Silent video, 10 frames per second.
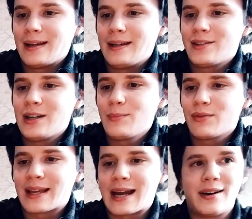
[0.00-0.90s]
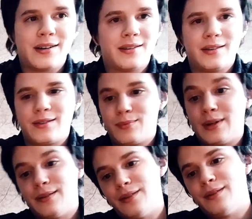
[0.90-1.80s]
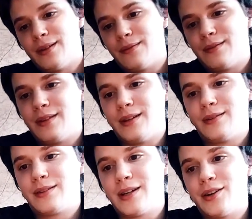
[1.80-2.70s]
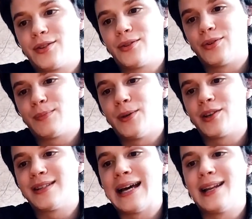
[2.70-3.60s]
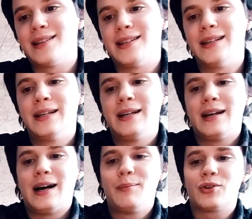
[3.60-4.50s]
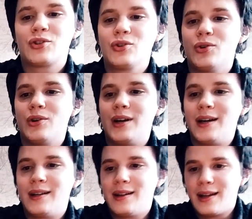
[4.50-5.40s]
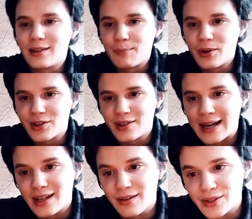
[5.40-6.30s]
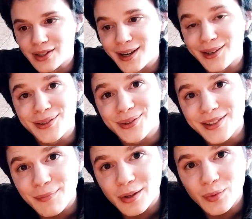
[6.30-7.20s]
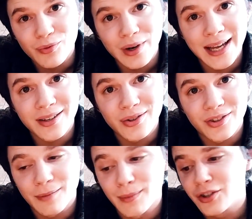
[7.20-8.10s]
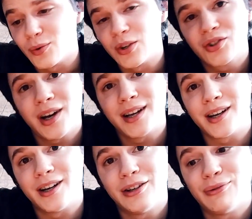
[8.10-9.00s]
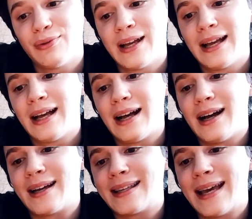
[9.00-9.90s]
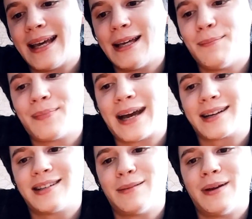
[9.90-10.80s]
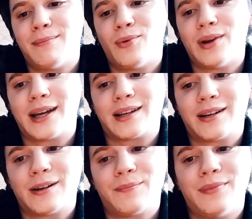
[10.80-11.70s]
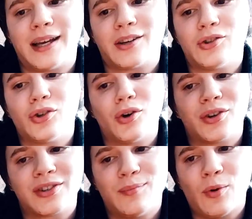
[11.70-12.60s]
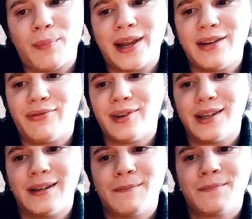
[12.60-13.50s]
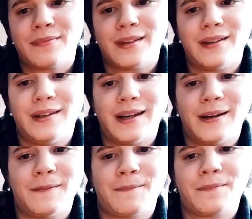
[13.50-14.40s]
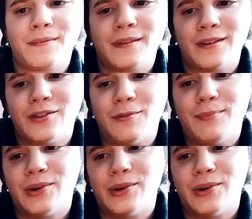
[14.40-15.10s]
In terms of the characters, well, the dinosaur's personality, I'm not sure like the personality of a dinosaur is something we'd relate to so much, so I try and kind of get him acting a bit more like a dog, somewhat playfully, you know, sort